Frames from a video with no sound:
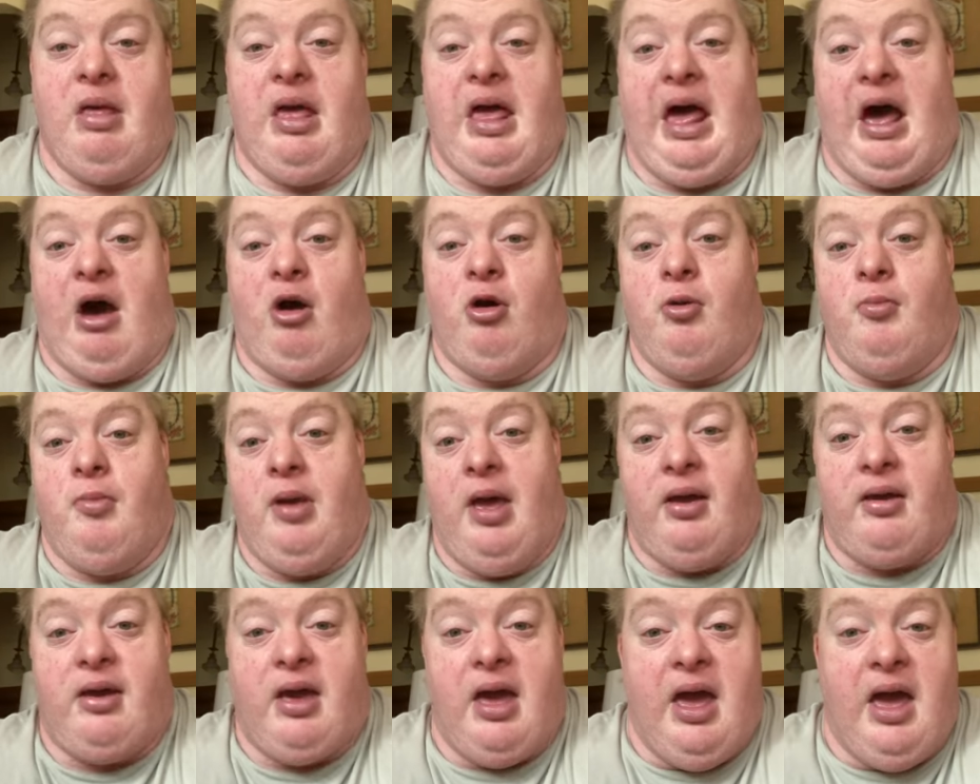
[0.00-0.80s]
I will
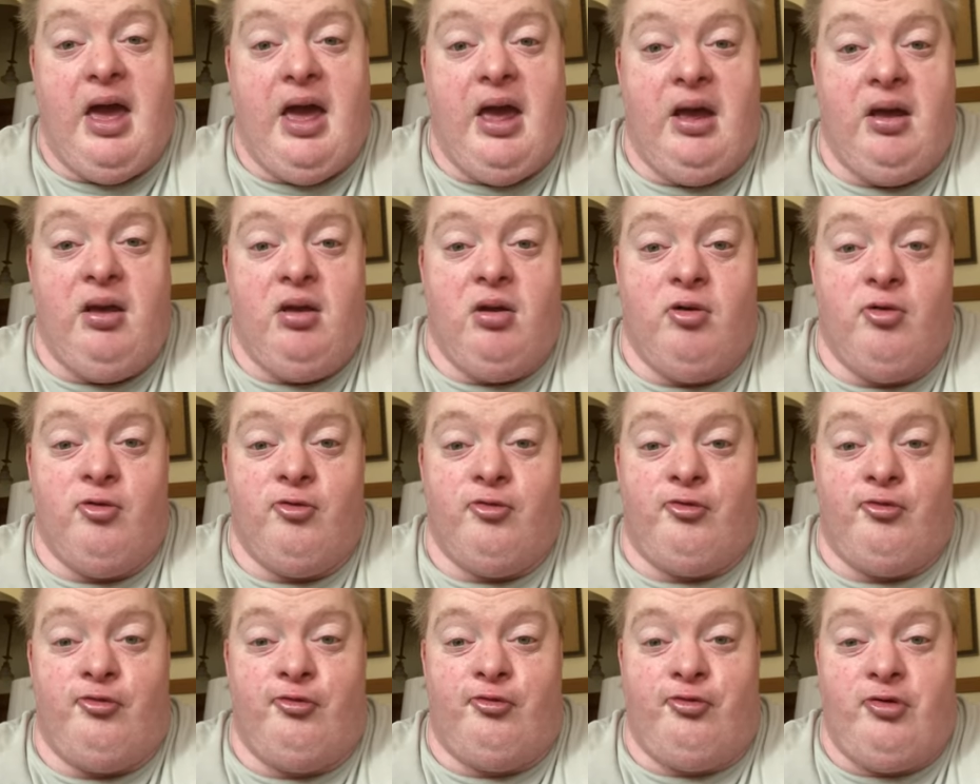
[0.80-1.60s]
make a
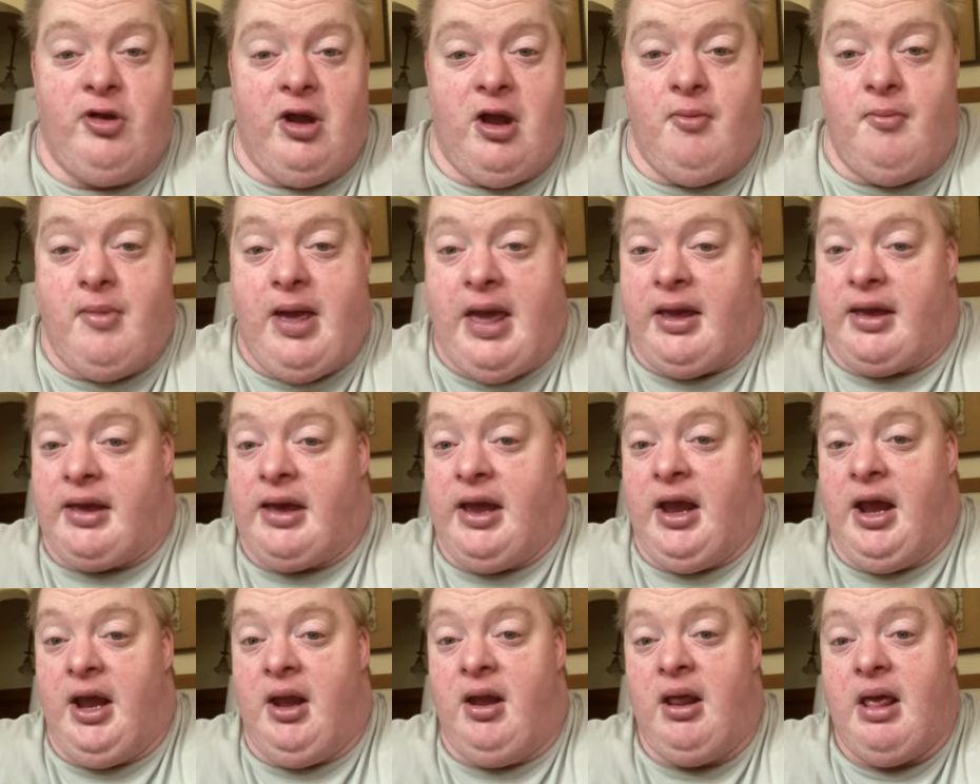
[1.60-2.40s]
film
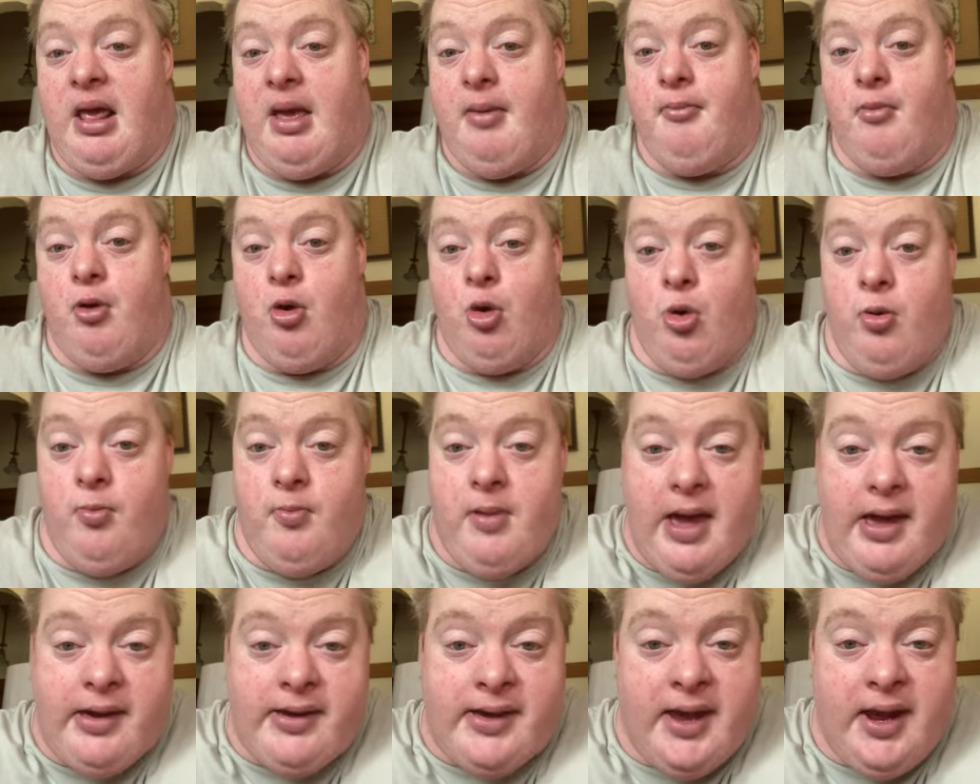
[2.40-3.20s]
making and movie
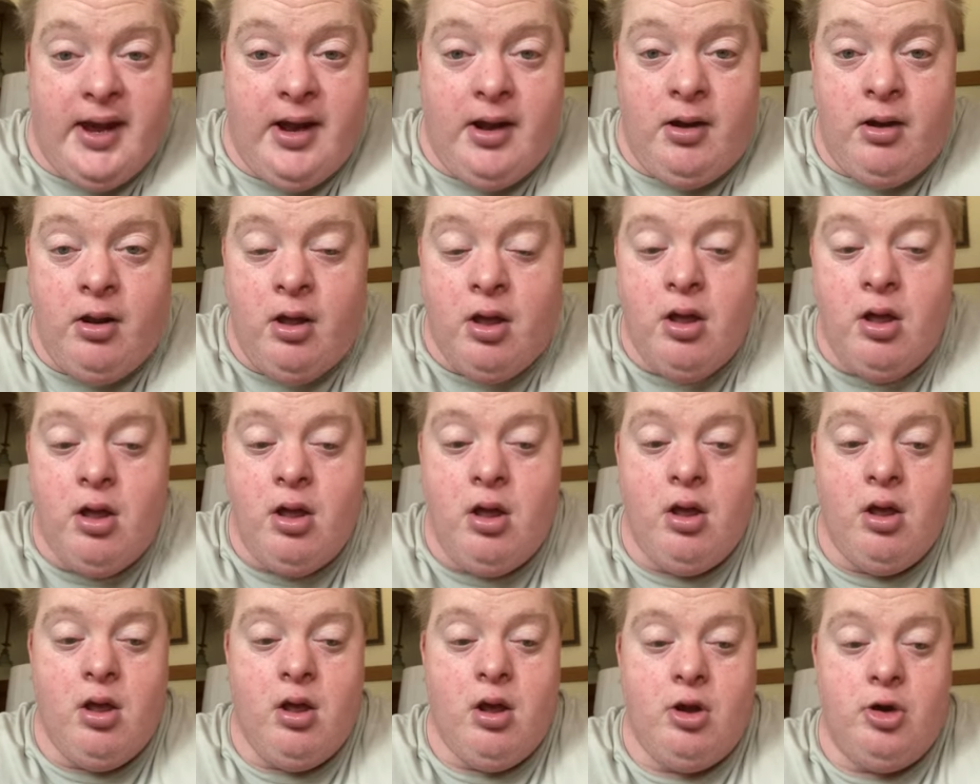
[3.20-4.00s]
making
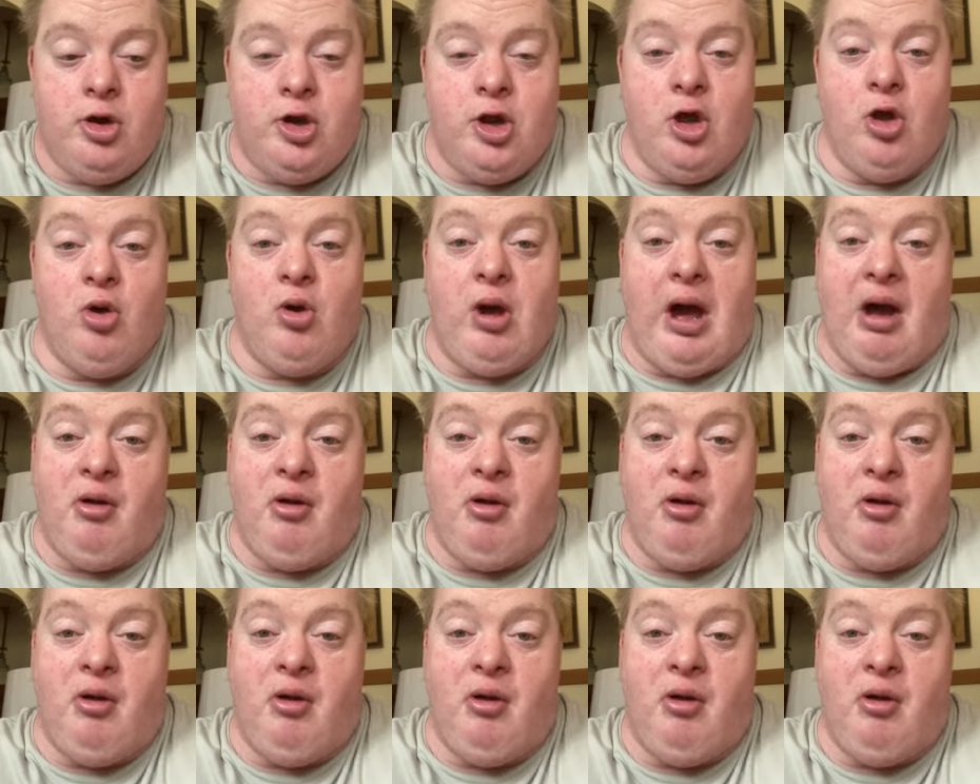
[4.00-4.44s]
too.